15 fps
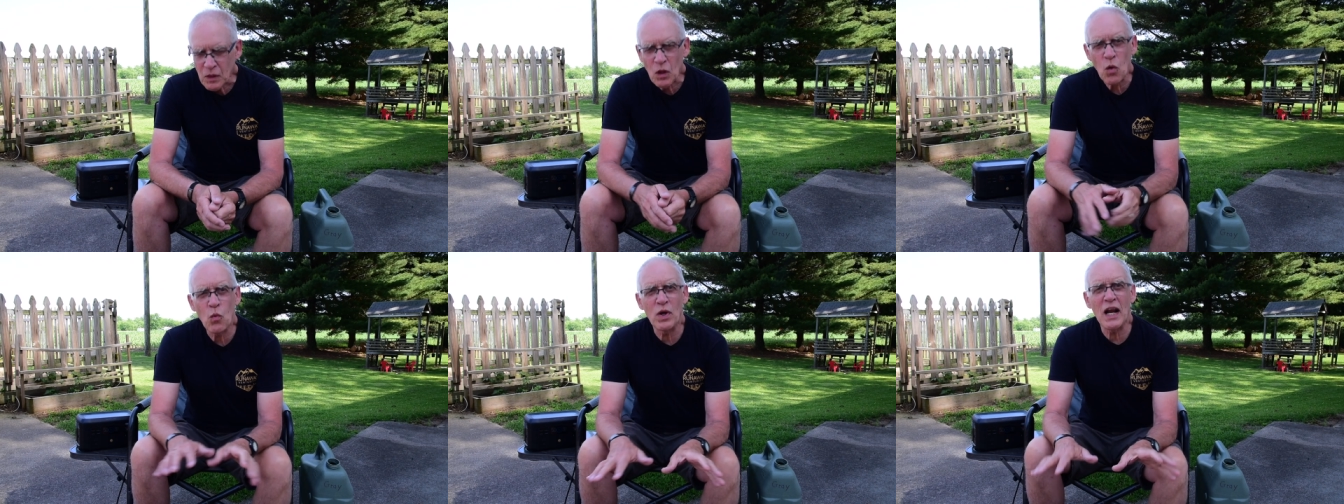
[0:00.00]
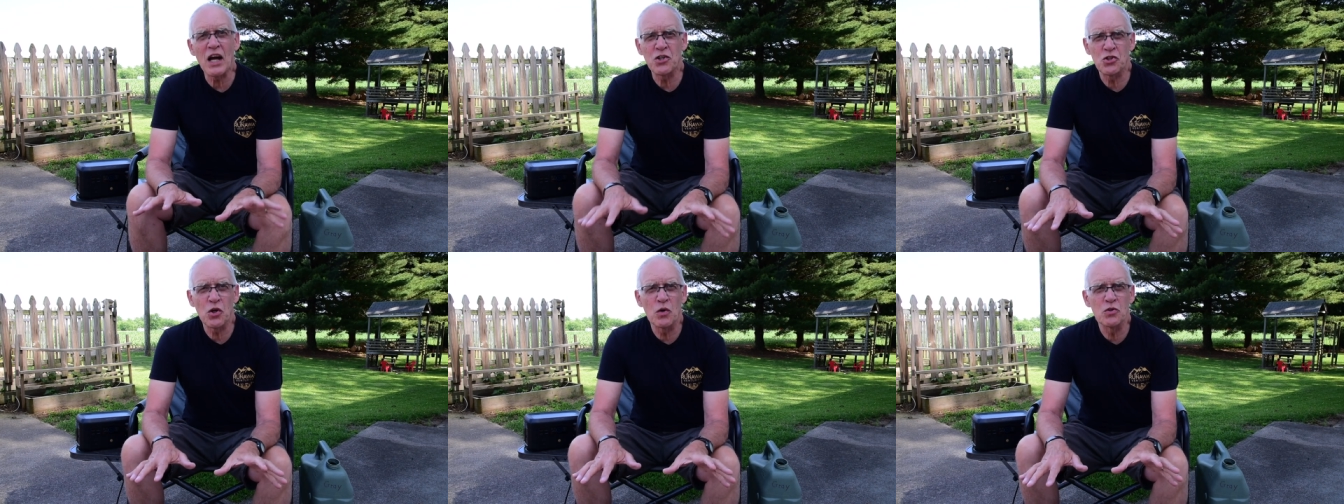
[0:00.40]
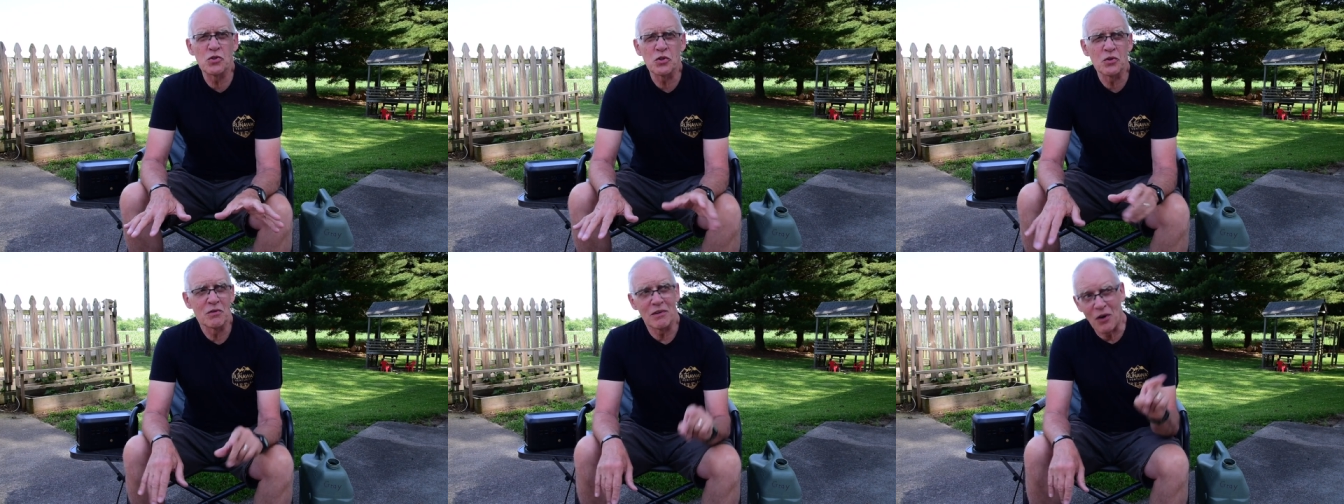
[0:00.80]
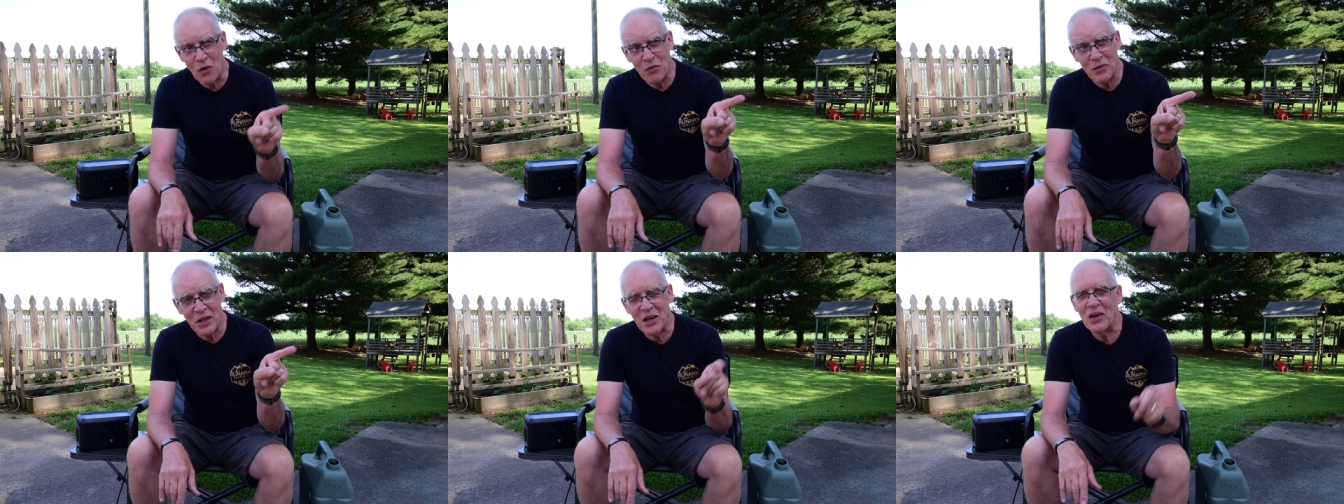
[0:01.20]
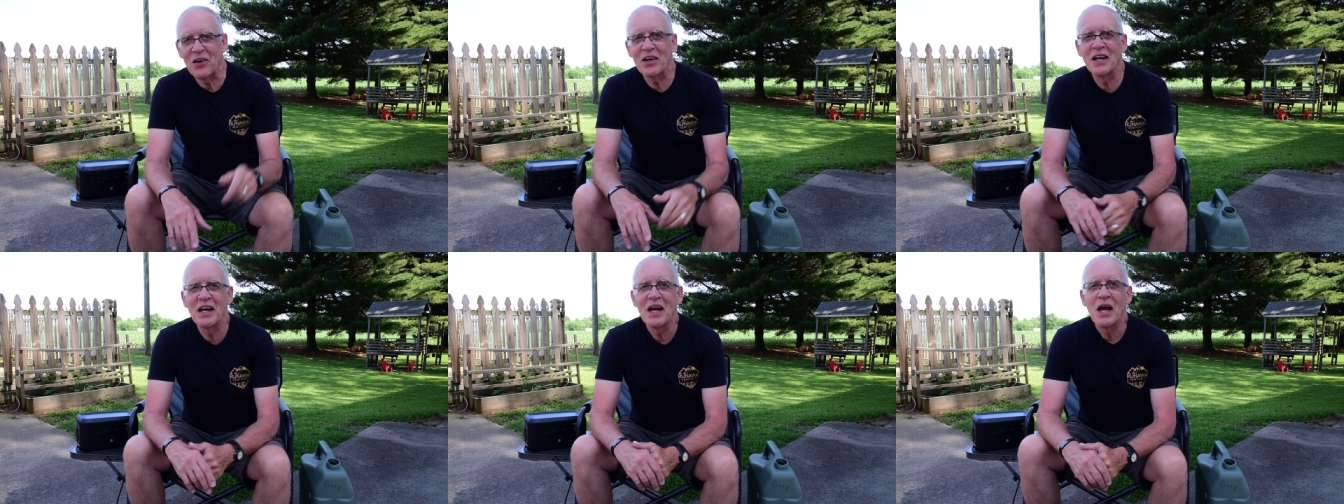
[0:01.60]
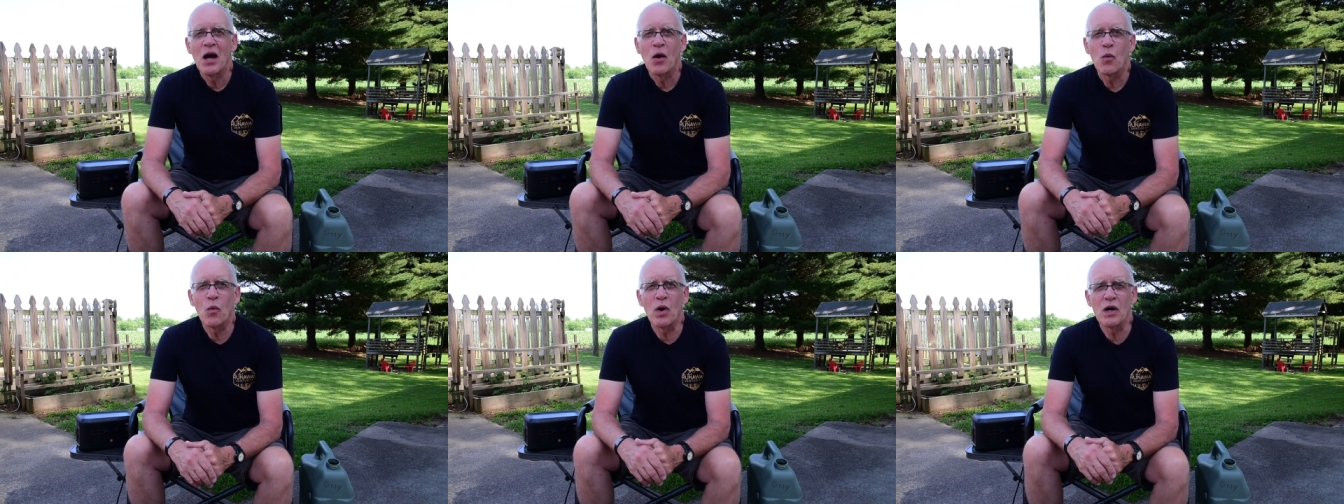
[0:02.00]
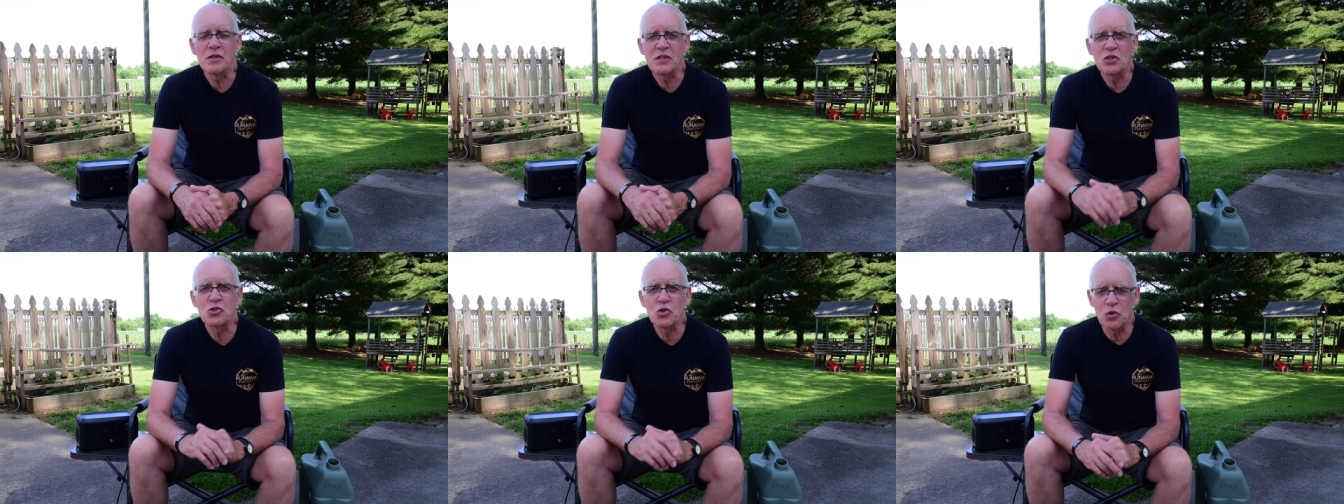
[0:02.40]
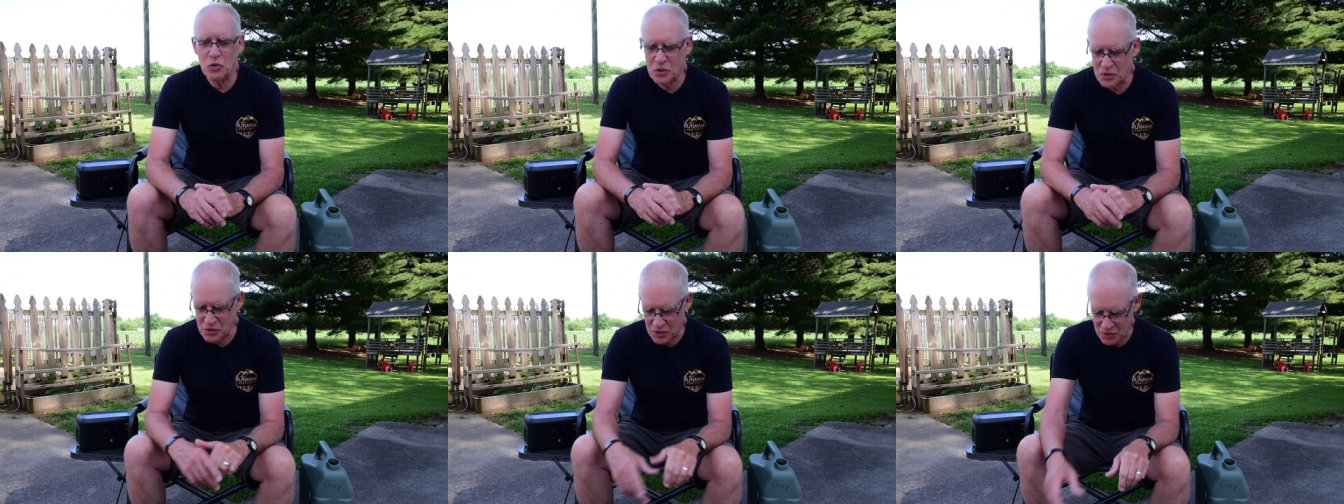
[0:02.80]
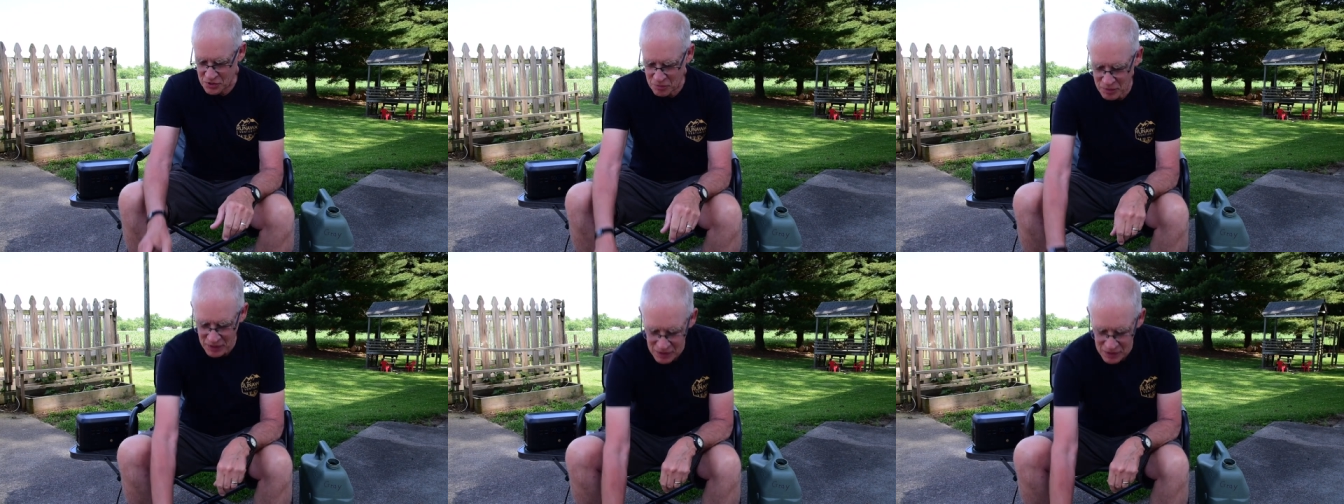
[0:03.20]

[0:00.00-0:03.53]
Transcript: what I showed you over there was the Joolca system. It